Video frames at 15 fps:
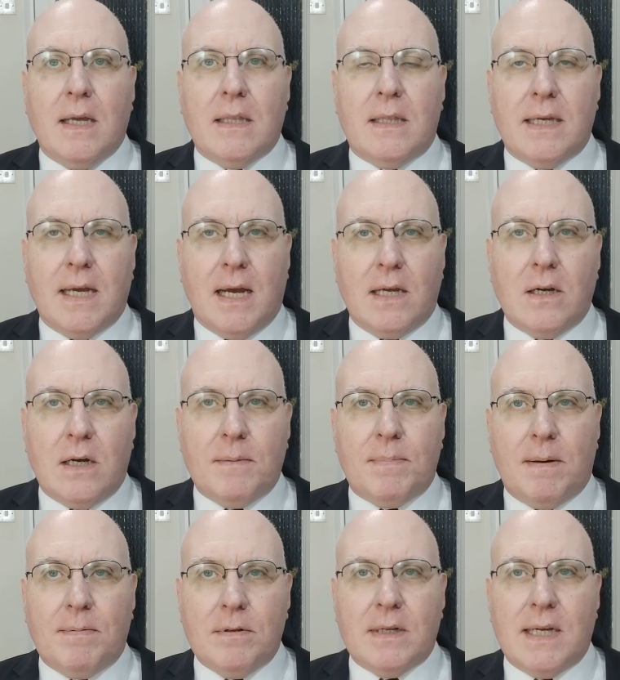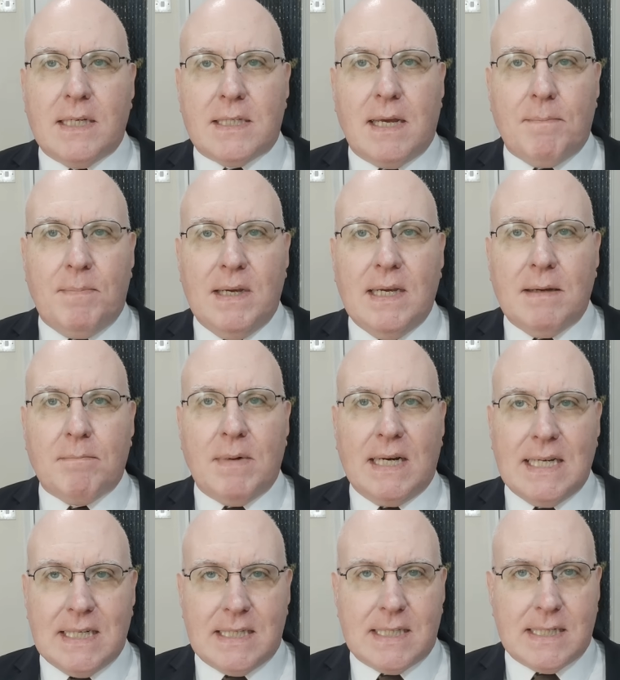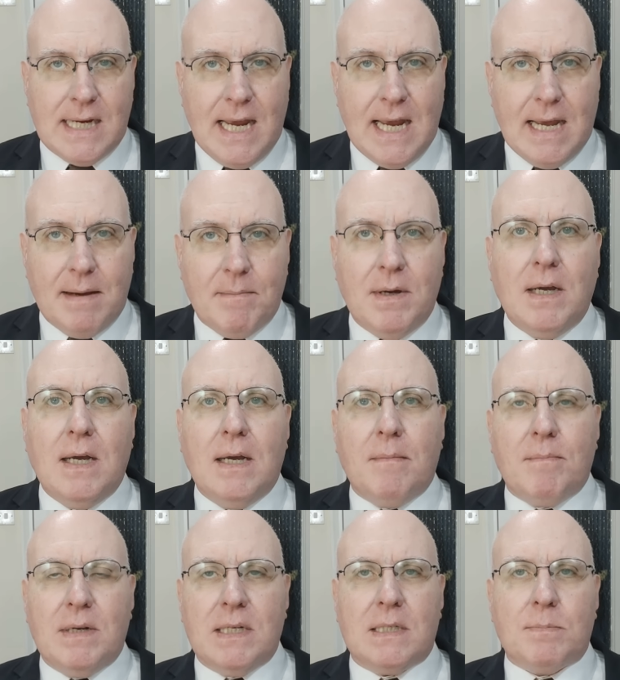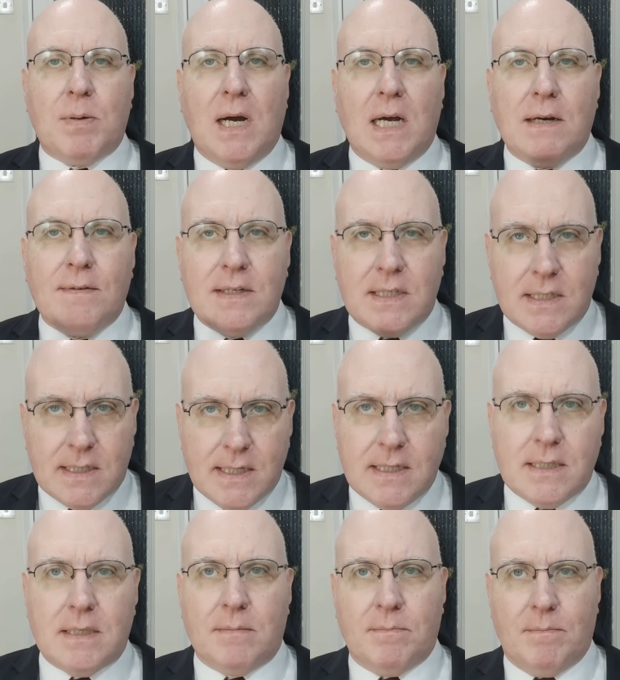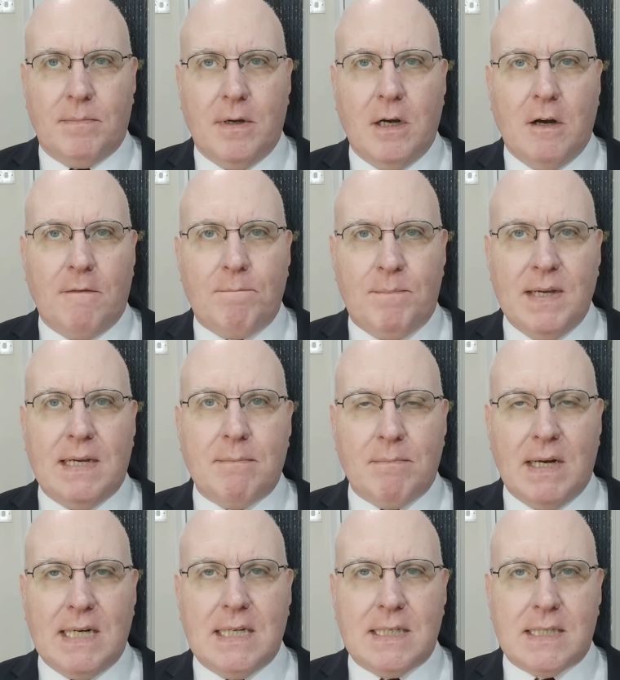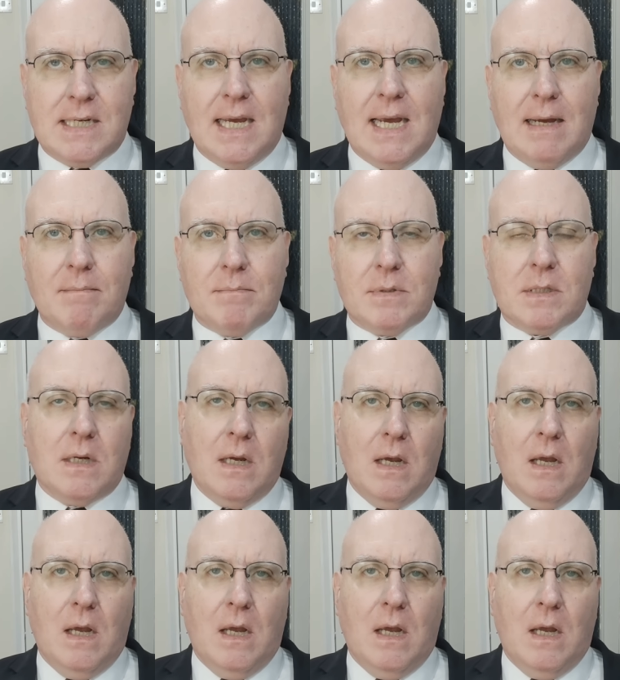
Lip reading: The AI bubble is a big money scam, but it's part of a system of big money scams.